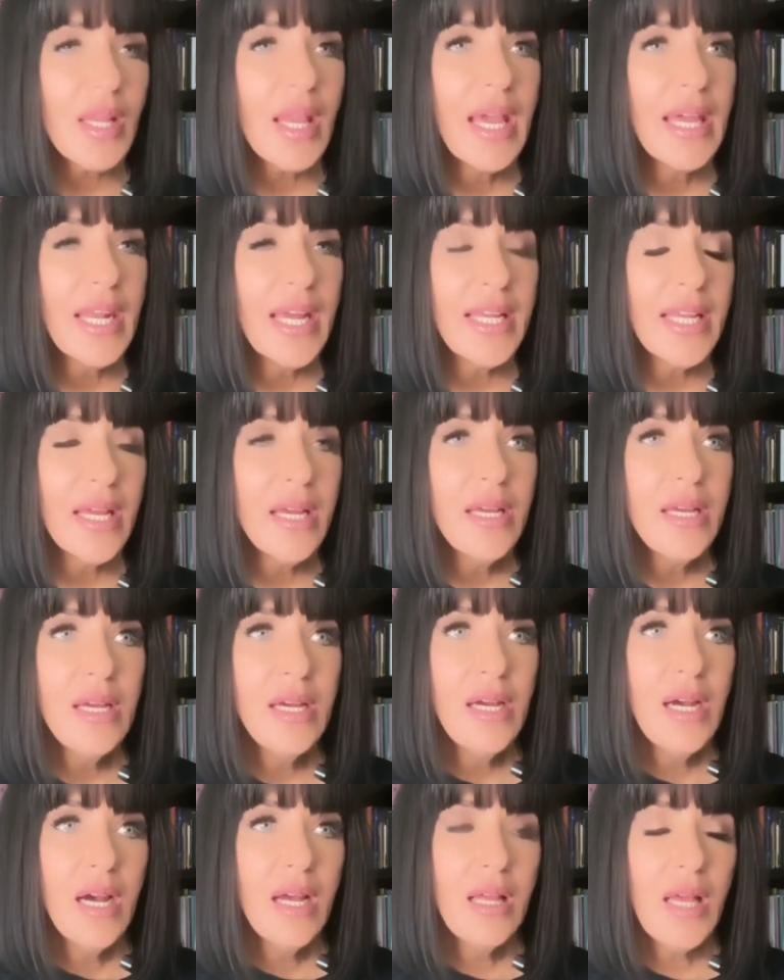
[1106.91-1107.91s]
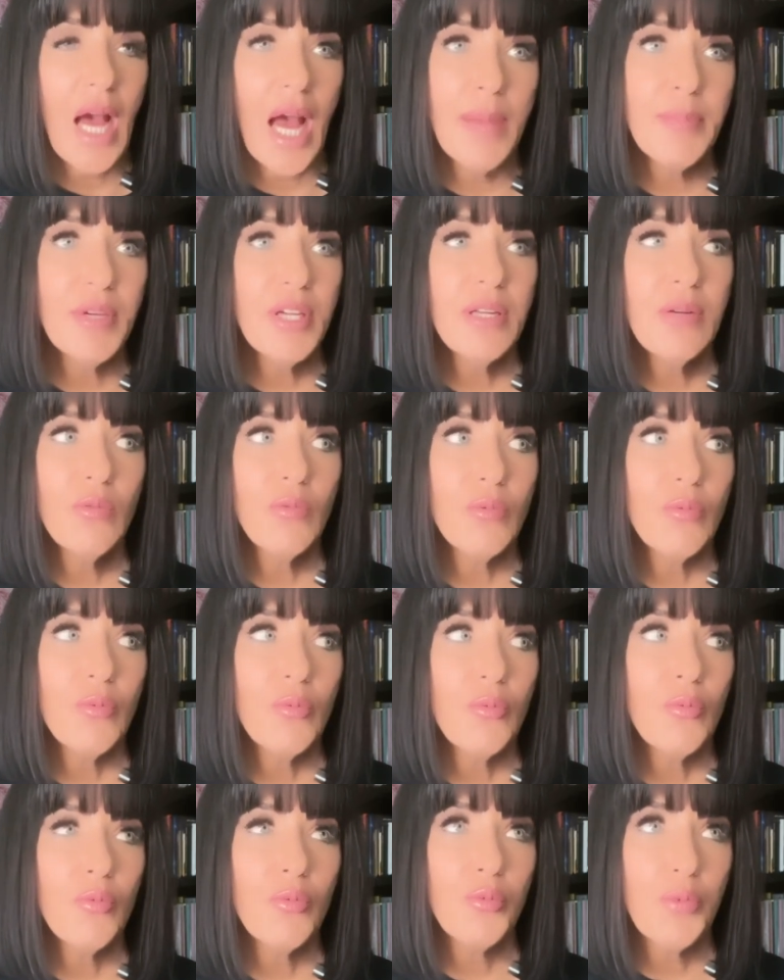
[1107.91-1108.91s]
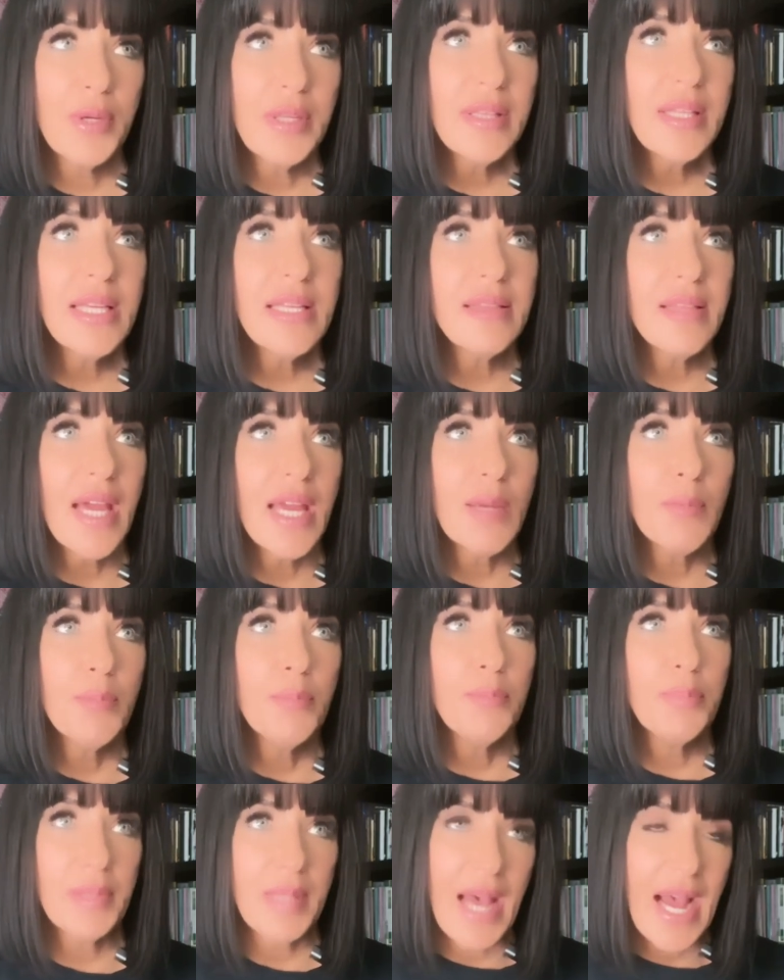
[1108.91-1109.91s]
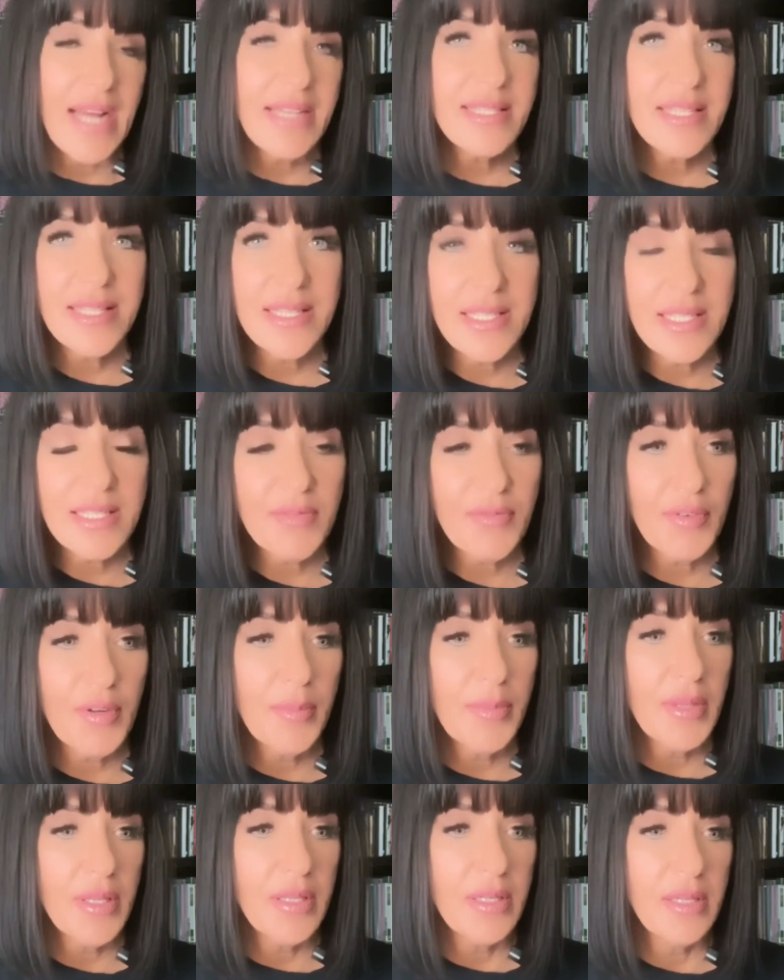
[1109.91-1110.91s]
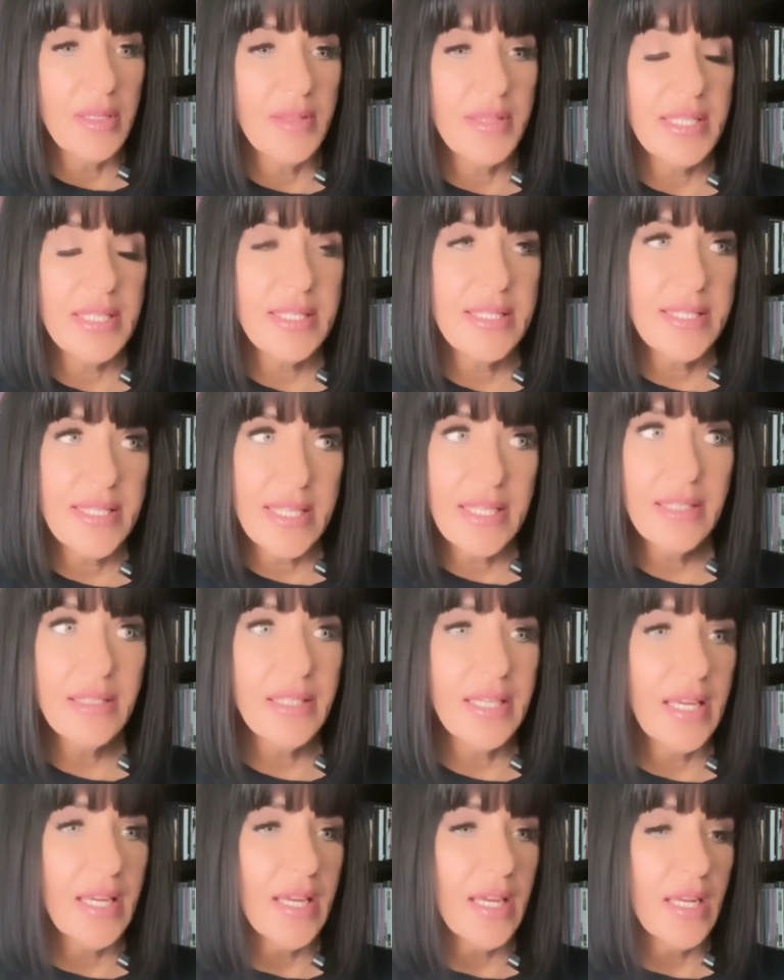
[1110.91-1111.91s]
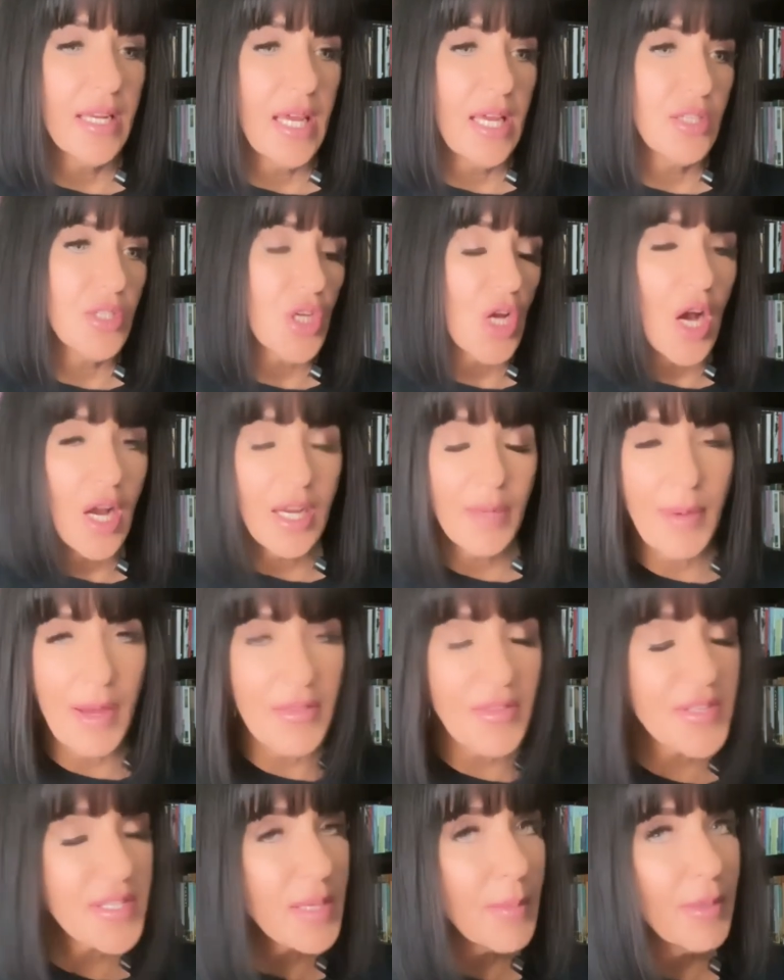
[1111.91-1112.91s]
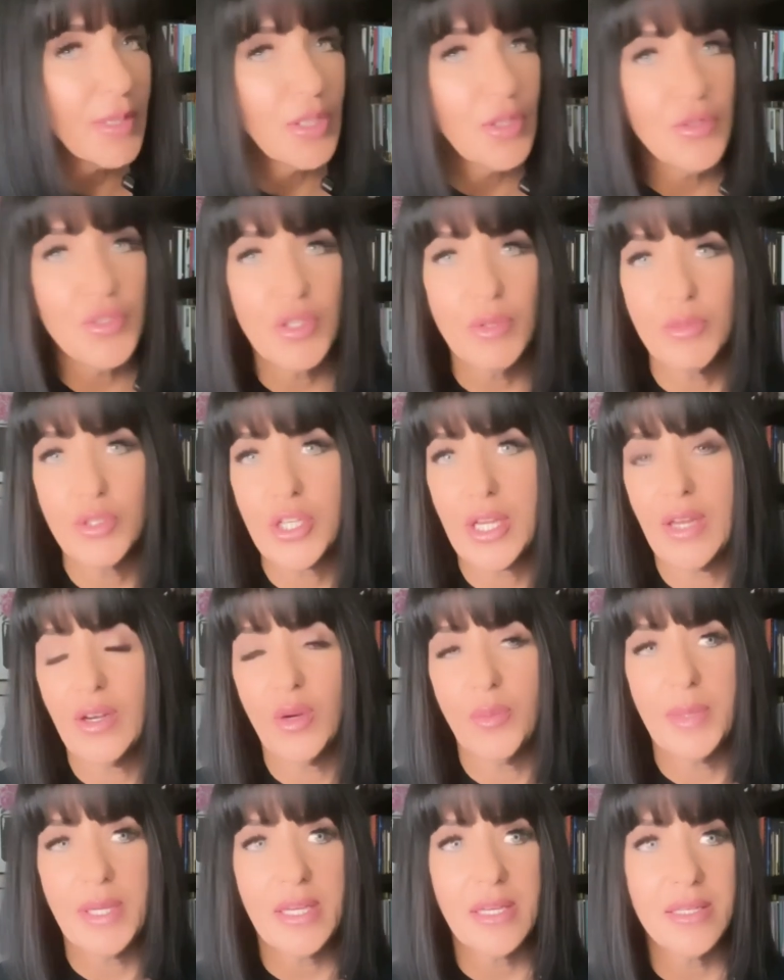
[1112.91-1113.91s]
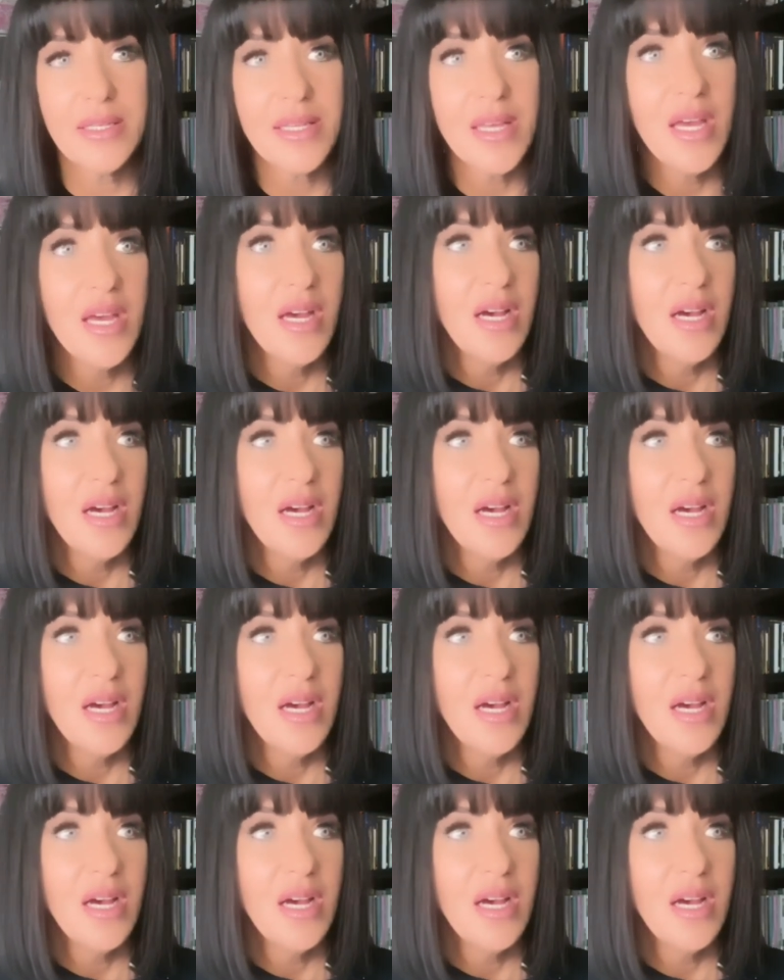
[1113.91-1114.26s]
and I I'm going to really like blast this from the the ceiling and talk about this on my YouTube channel because